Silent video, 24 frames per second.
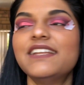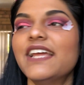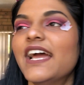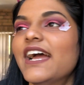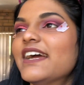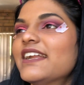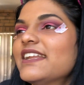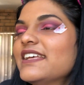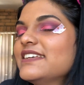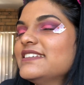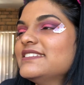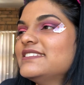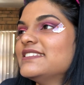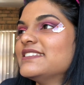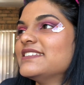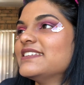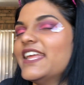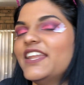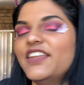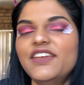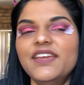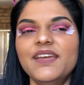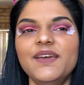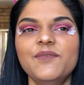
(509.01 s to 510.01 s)
Like this?
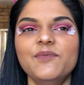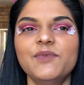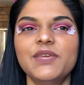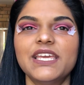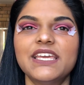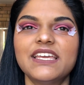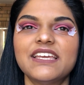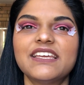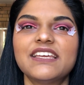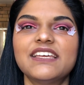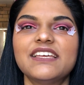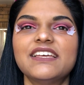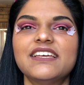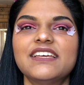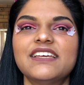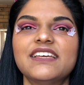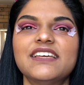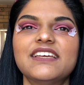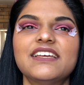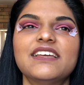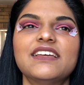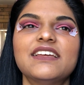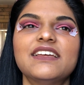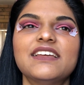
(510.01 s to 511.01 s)
Can you hear me?
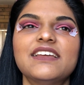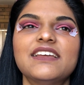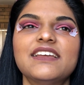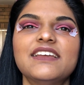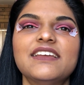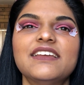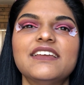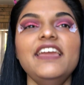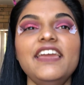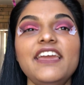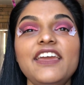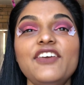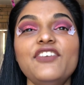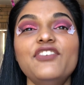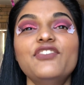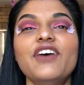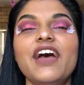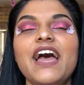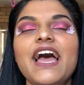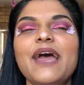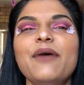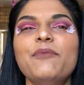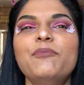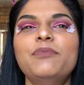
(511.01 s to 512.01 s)
If
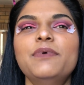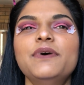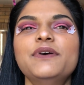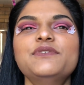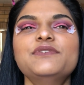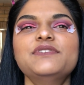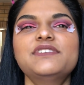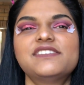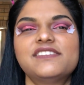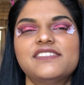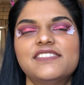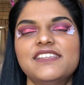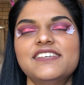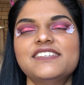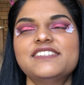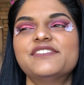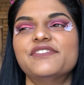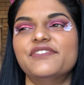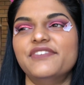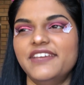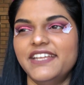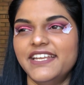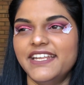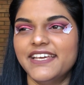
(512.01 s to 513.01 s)
I post this
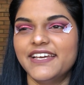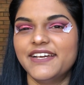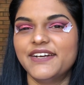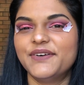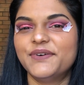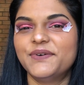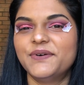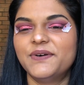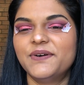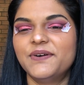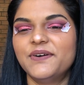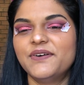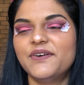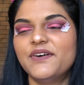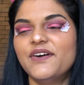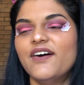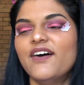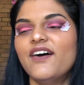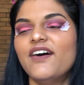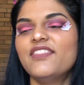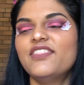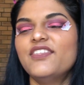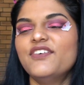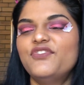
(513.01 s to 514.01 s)
video
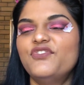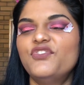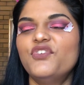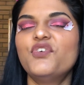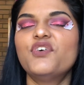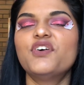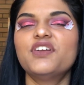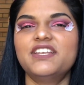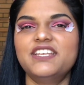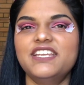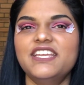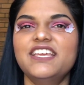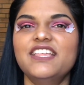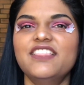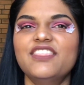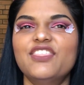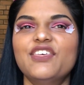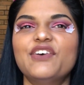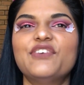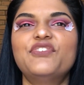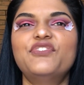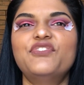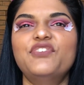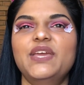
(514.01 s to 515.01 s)
on the 14th
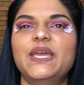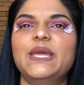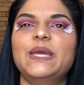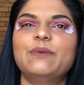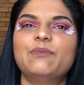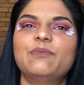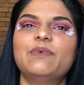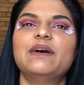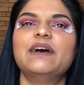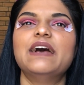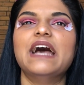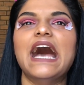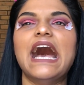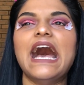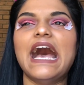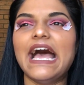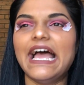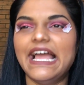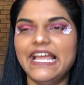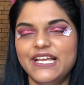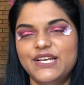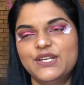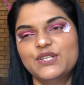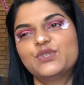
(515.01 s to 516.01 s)
of Feb,
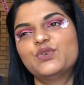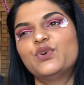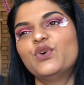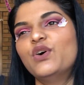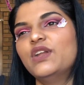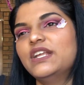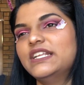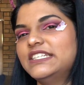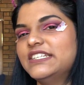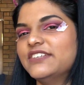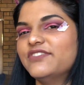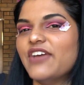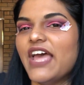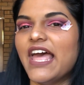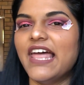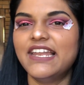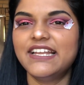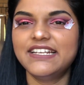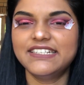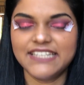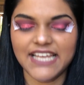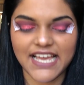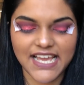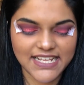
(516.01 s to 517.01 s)
I could call it a
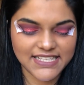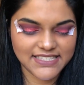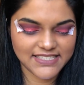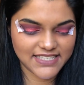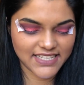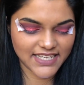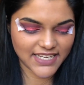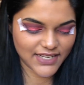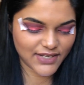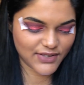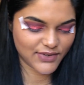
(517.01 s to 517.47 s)
Valentine's Day